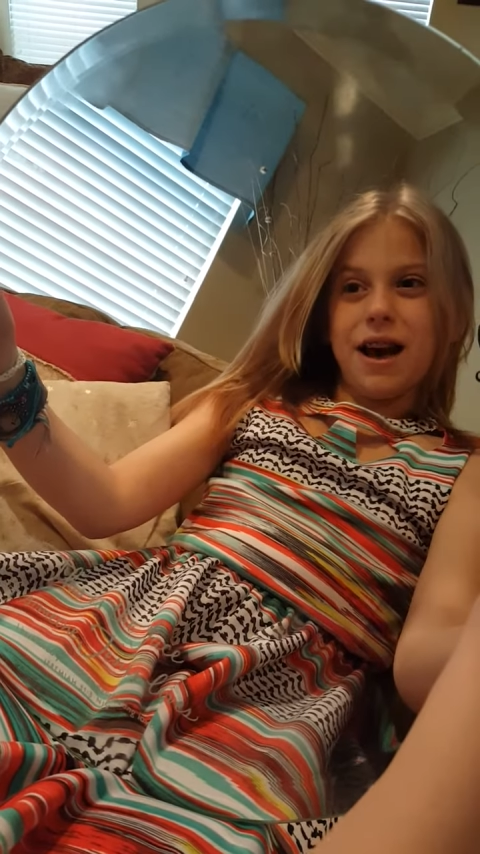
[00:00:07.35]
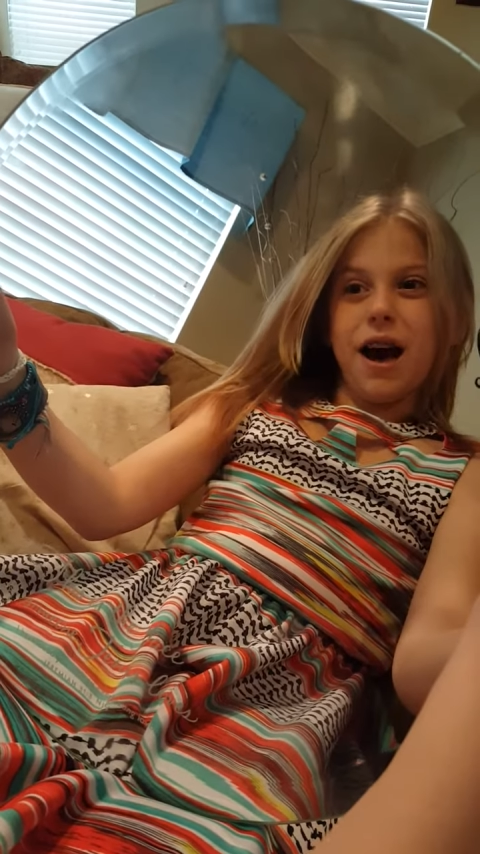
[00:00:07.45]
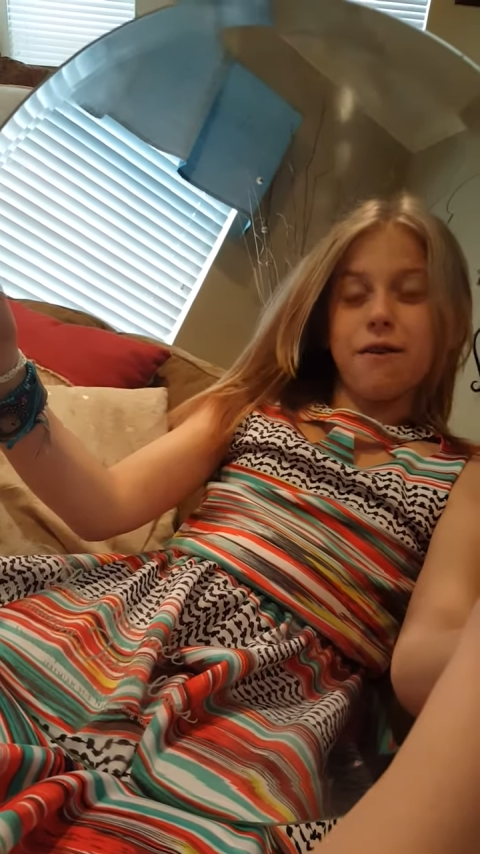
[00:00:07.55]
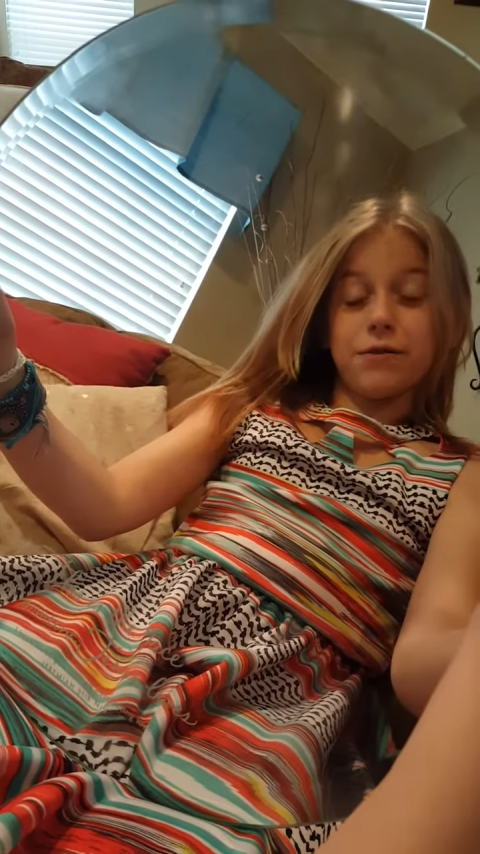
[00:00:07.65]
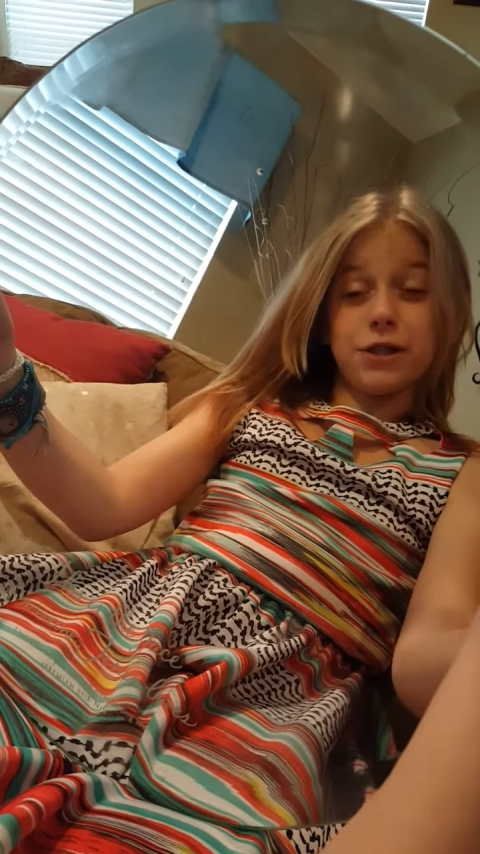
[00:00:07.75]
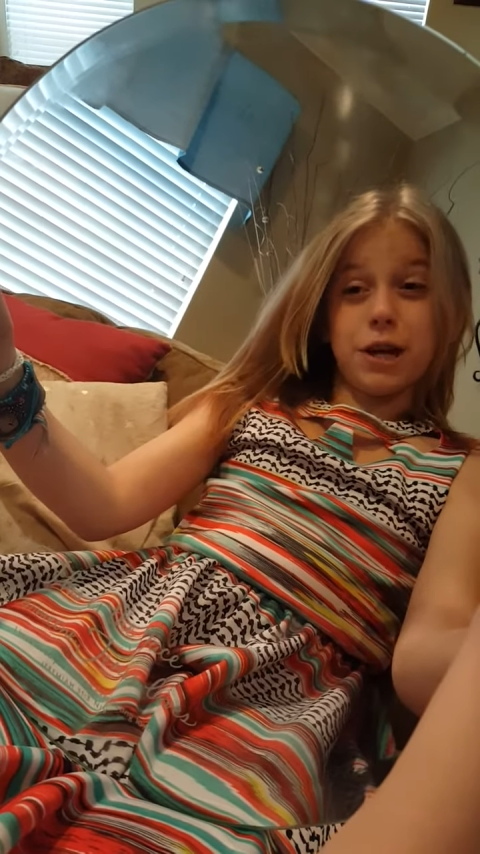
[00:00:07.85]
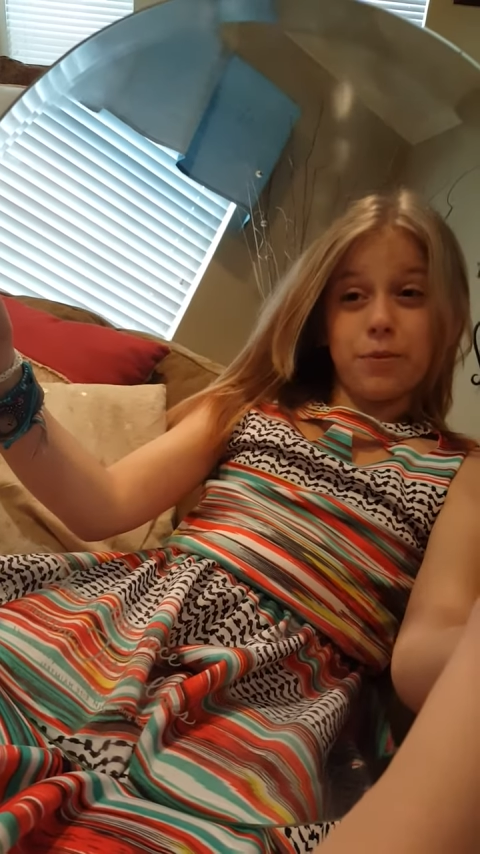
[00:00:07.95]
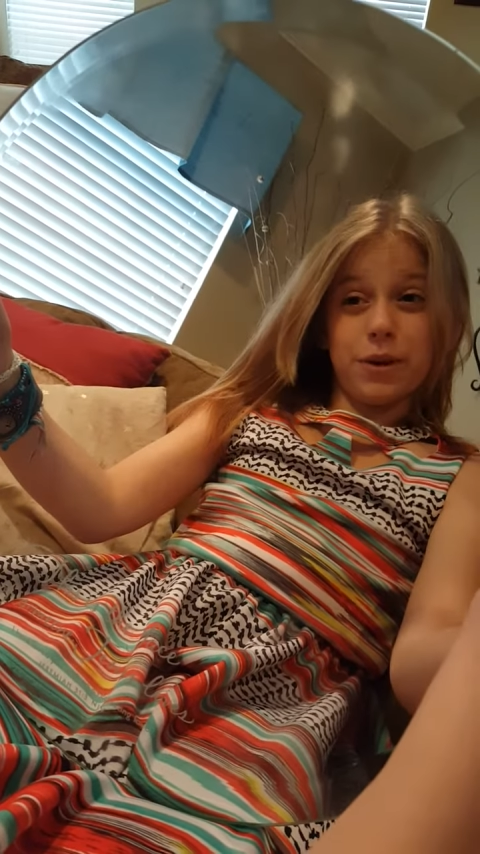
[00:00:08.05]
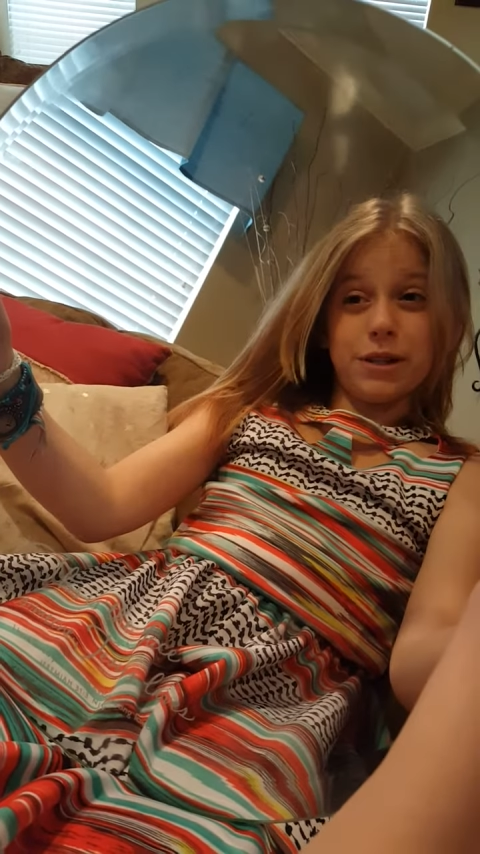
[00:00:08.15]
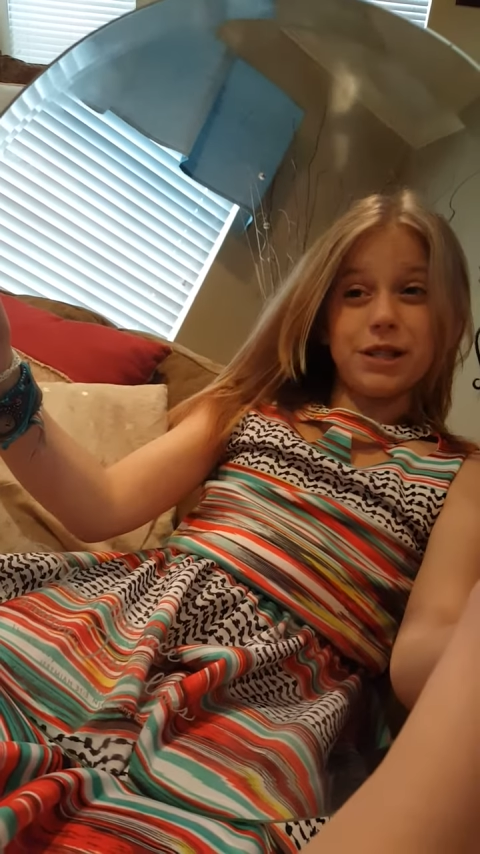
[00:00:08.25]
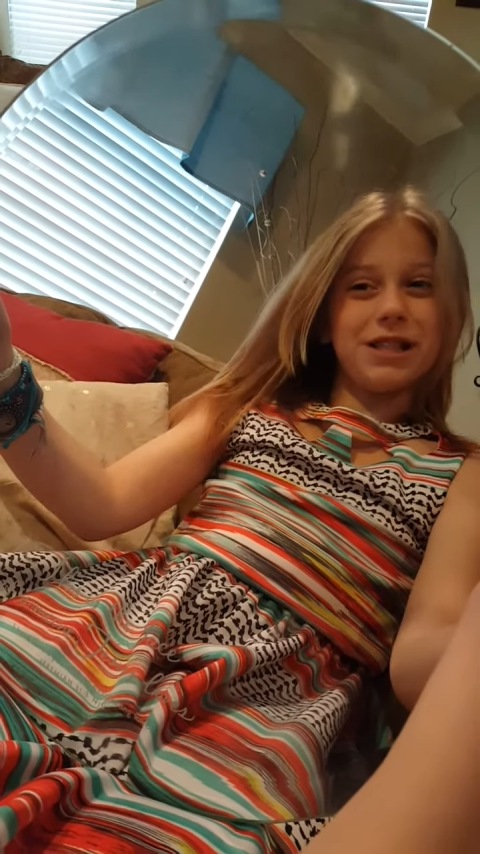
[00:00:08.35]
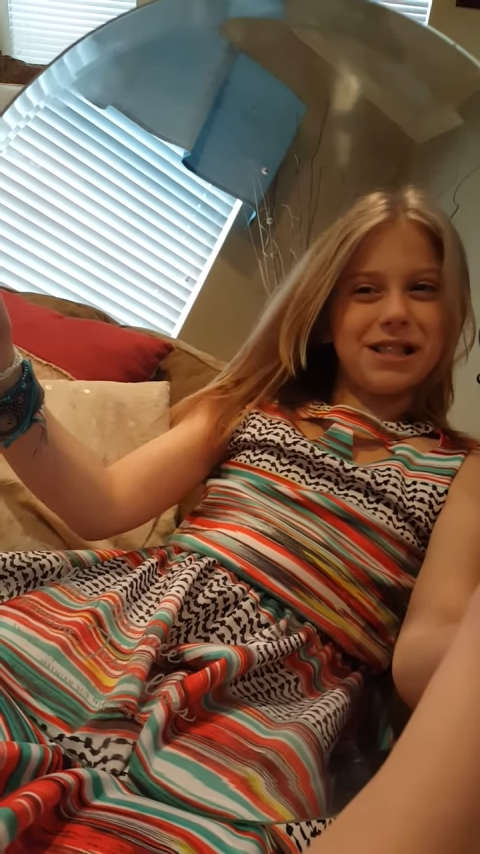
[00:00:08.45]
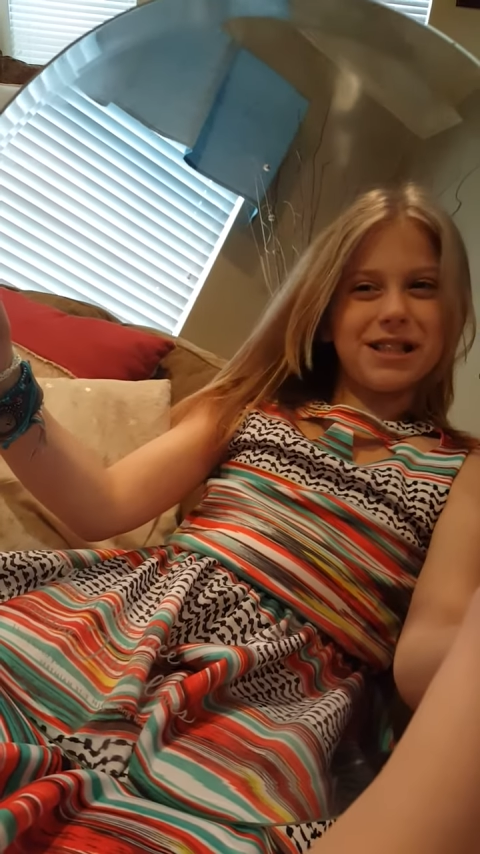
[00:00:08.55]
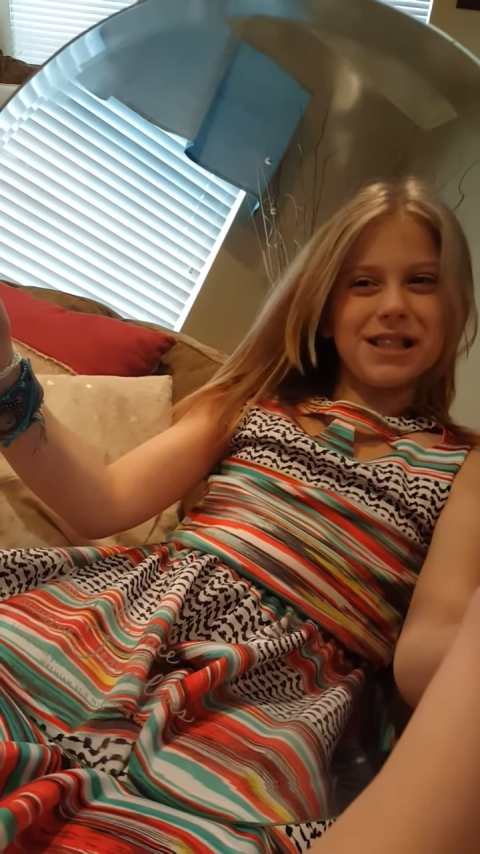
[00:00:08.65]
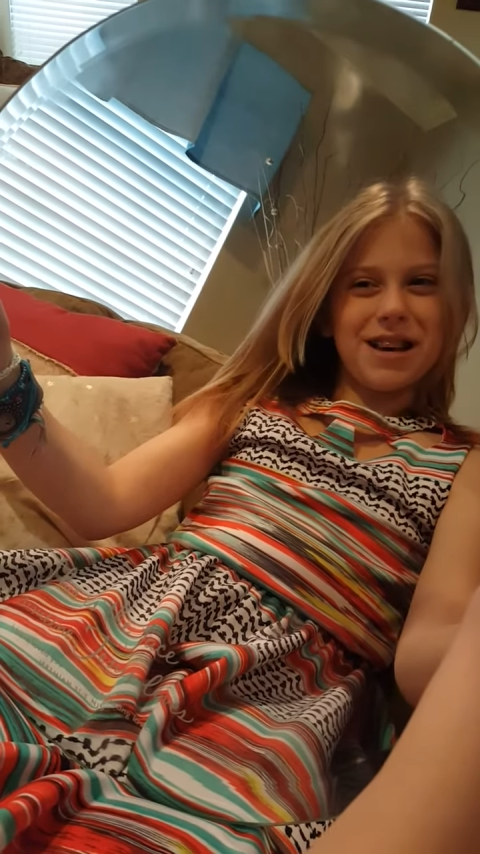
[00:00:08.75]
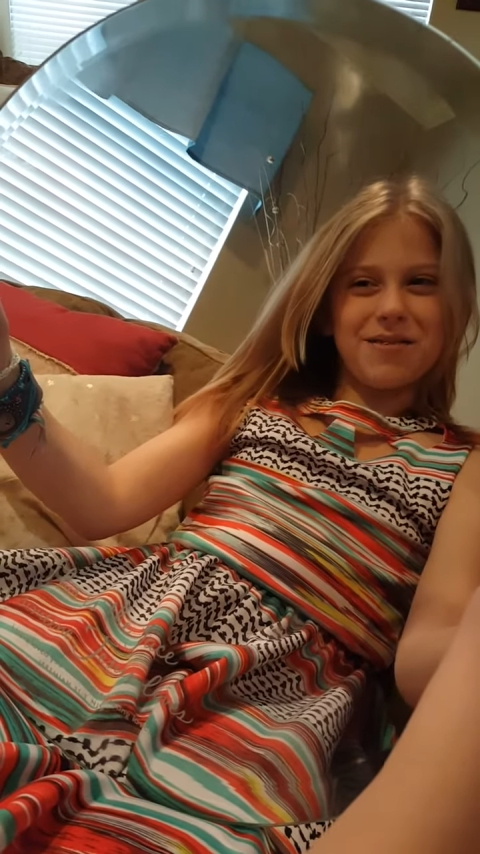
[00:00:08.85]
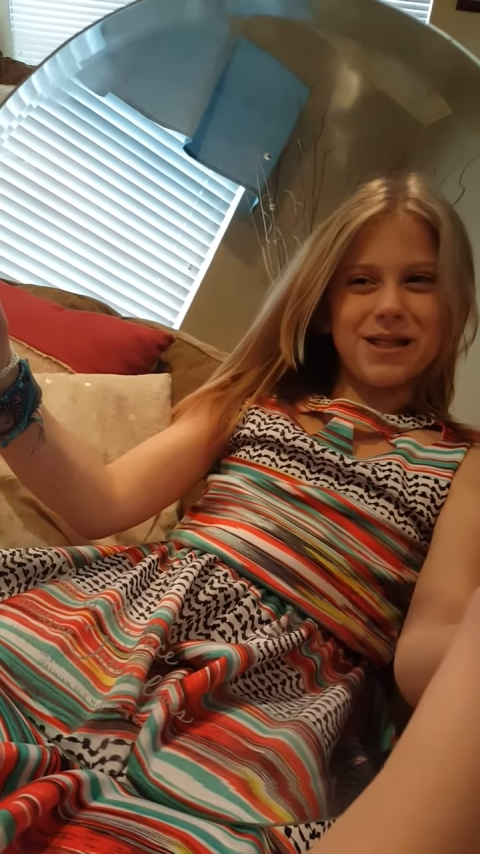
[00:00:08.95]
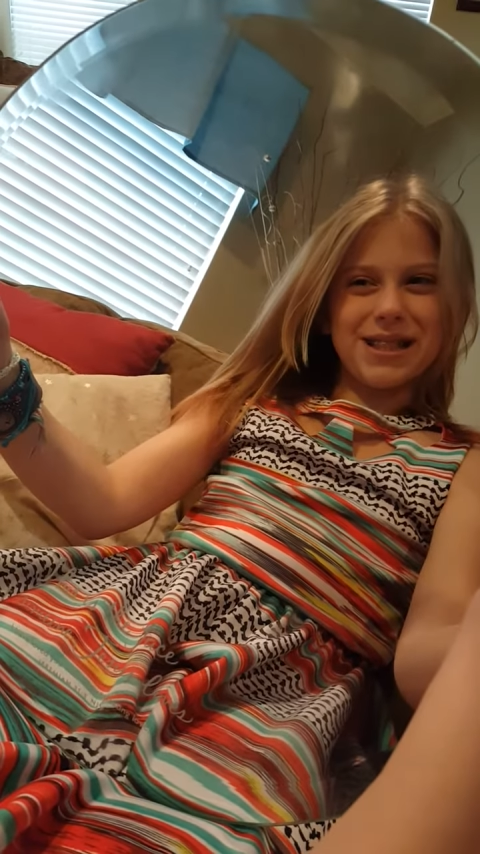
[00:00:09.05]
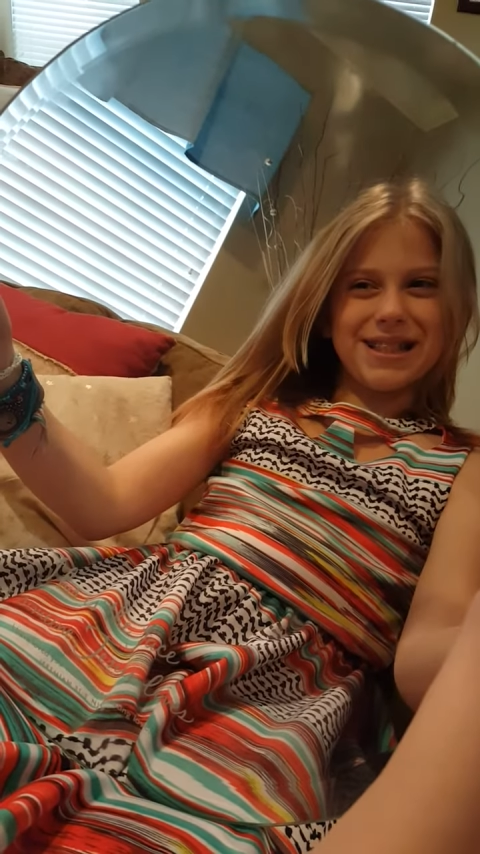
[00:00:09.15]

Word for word: of someone Jesus loves.